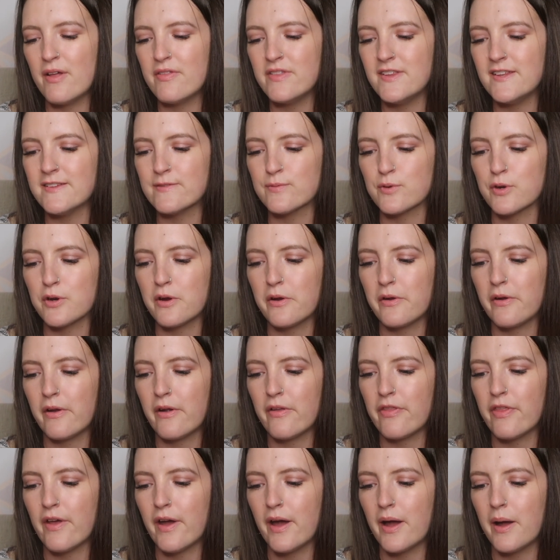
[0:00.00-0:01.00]
These were
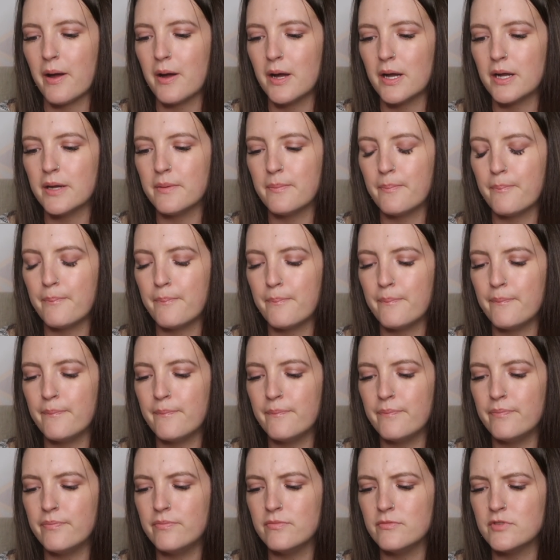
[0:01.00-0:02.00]

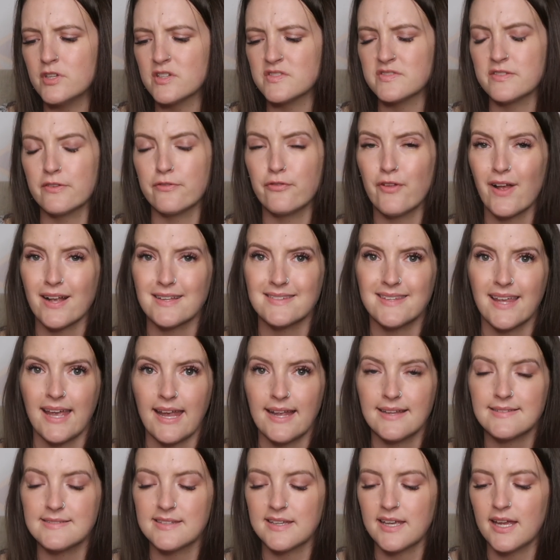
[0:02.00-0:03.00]
just the flex
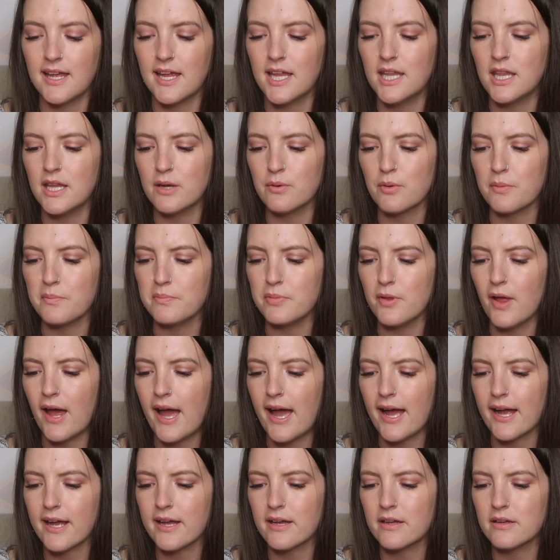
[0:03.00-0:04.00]
leggings again. They were
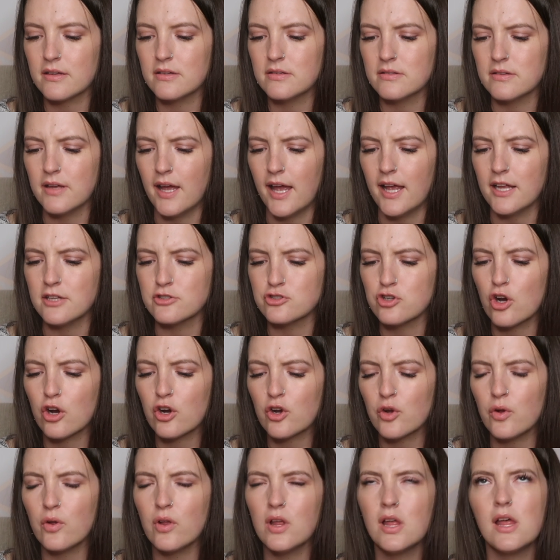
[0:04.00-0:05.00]
black and
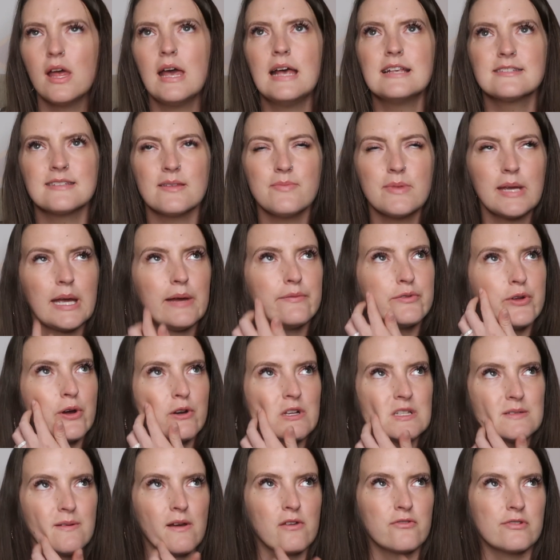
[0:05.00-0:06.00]
charcoal. Something I've
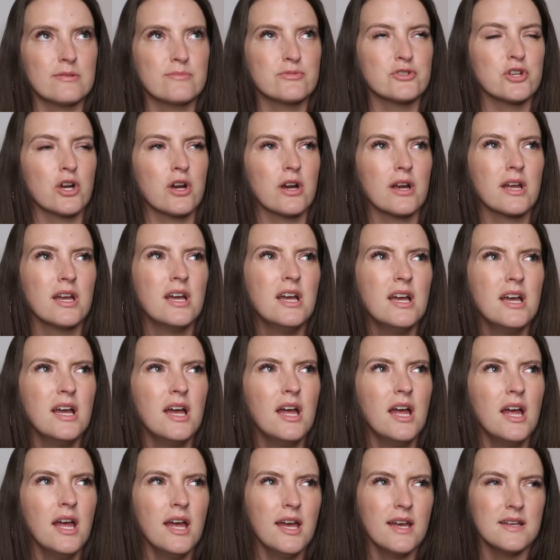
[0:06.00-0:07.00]
noticed about Gymshark
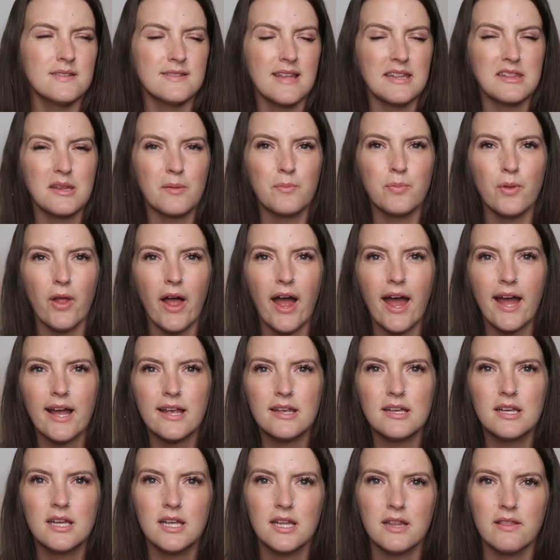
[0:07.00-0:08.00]
is that the
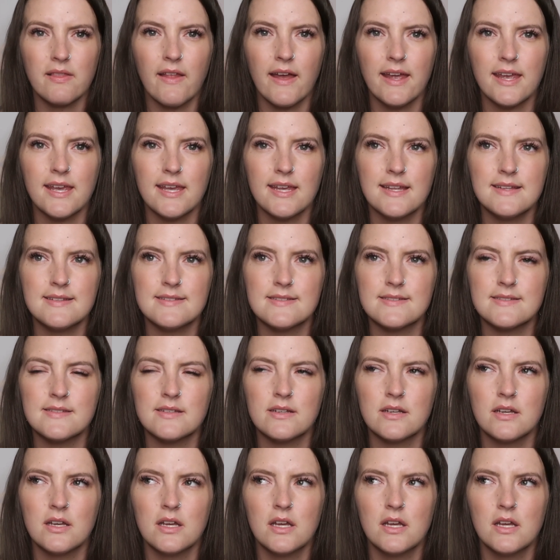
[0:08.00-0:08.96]
black leggings,